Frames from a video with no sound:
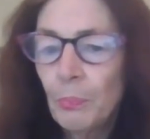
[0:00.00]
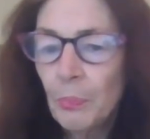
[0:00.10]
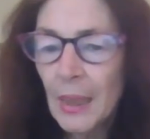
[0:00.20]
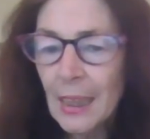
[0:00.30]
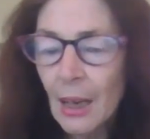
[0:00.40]

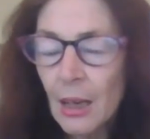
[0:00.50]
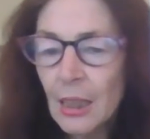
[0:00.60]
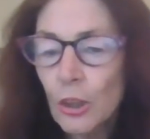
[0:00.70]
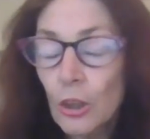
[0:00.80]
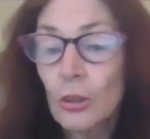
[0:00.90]
Be
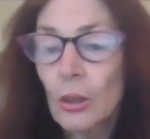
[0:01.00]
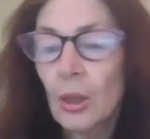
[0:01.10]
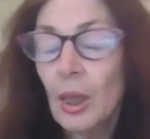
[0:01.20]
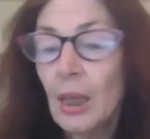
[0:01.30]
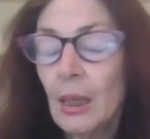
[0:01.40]
kind.
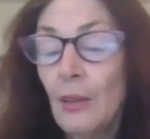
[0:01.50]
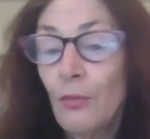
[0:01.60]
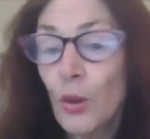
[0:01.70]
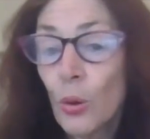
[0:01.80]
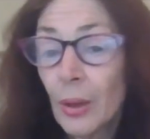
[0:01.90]
If
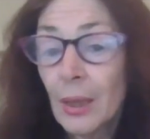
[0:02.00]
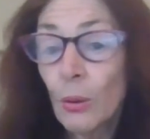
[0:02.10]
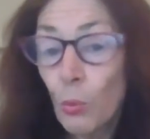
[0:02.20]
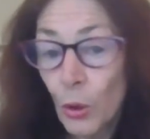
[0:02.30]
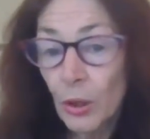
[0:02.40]
you're in a
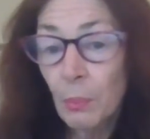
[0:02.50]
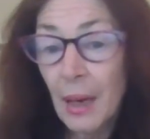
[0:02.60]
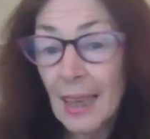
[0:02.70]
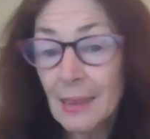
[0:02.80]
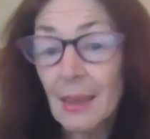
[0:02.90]

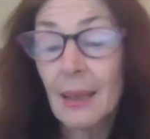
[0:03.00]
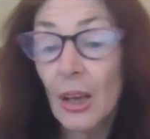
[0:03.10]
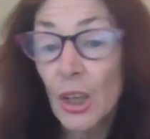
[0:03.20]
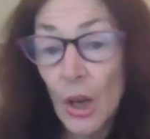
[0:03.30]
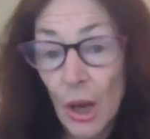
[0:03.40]
workplace, and
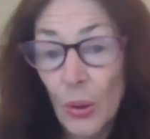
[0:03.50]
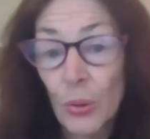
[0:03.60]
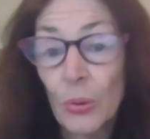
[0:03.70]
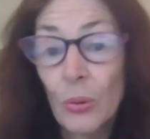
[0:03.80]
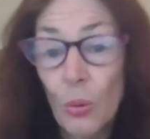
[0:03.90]
I
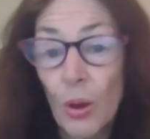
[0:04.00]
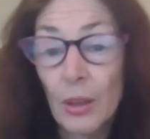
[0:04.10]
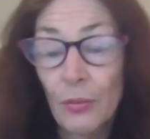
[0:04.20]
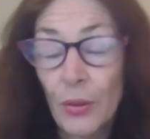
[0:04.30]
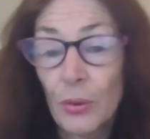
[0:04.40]
know quite a
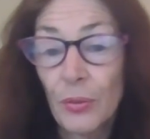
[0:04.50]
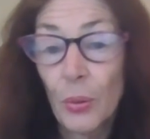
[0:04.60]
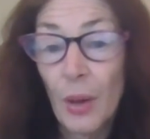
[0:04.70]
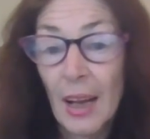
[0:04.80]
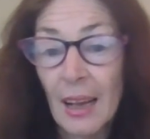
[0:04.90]
few of
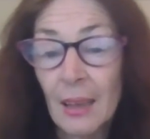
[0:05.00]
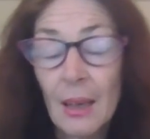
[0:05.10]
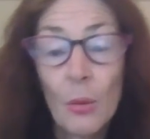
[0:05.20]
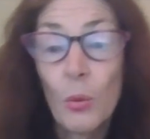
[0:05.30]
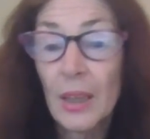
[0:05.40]
you are,
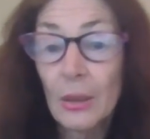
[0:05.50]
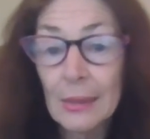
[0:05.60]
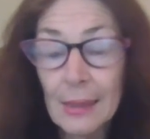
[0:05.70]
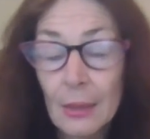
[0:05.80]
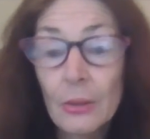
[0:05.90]
where you're
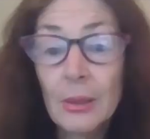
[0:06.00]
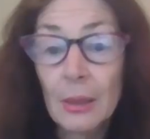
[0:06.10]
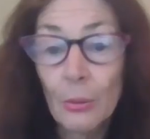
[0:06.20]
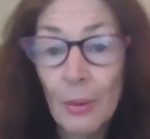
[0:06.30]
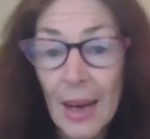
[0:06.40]
still
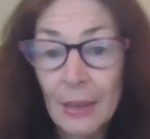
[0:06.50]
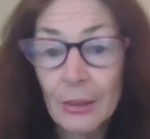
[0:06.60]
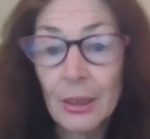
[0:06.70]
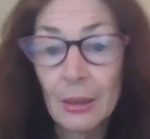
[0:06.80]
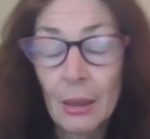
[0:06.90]

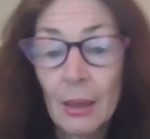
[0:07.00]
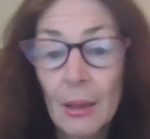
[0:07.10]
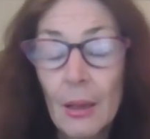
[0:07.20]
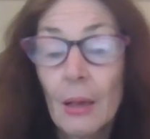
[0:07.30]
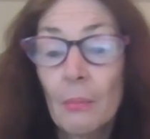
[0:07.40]
surrounded
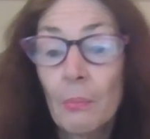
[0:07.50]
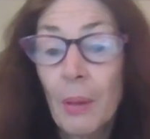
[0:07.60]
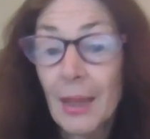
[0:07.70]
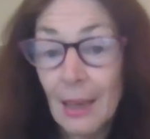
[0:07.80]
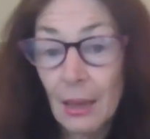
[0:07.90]

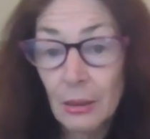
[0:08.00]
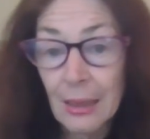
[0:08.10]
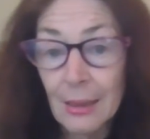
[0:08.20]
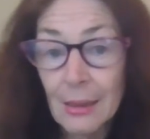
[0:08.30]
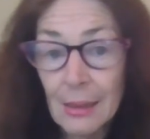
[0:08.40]
by
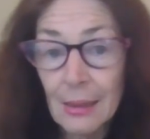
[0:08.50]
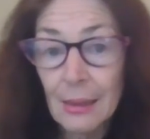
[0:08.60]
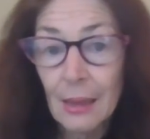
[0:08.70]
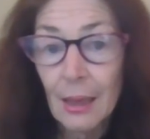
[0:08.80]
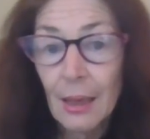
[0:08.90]
cultists,
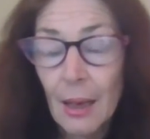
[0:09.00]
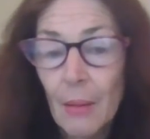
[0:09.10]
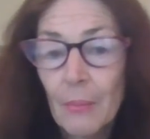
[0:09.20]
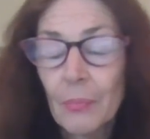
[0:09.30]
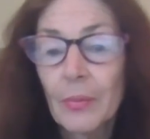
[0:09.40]

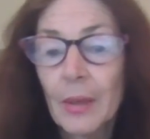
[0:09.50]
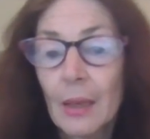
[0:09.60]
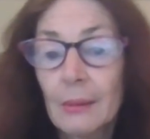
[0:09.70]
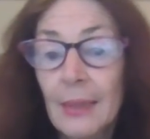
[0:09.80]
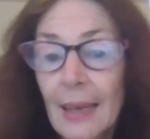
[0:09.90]

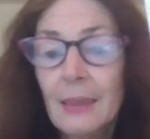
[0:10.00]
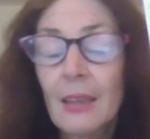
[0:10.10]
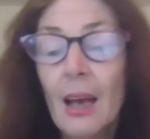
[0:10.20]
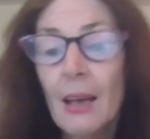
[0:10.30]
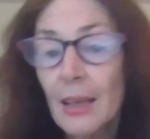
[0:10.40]
take the
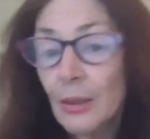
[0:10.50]
higher